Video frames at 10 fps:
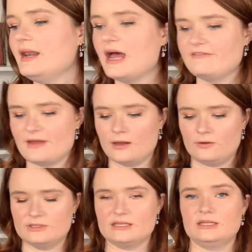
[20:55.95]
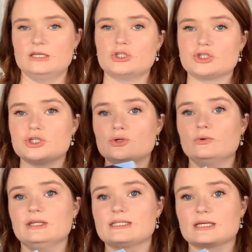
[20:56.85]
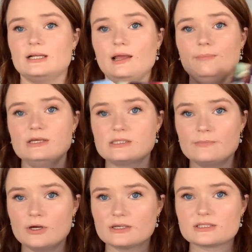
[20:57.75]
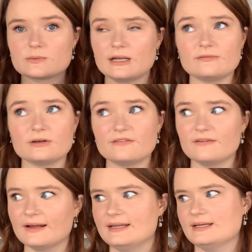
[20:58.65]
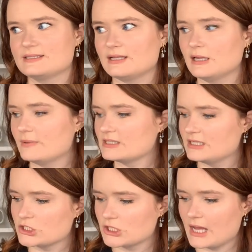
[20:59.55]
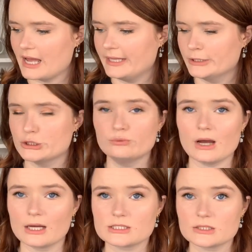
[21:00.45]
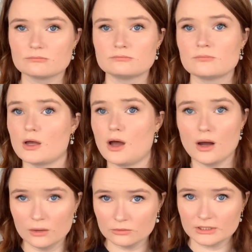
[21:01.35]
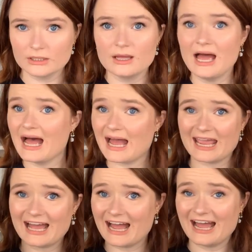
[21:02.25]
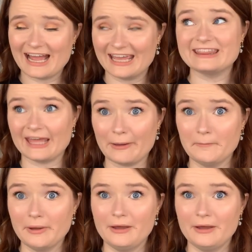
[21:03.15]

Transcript: I found these two Lisa Kleypas books. Whenever I find a Lisa Kleypas edition I do not own, I got I get them.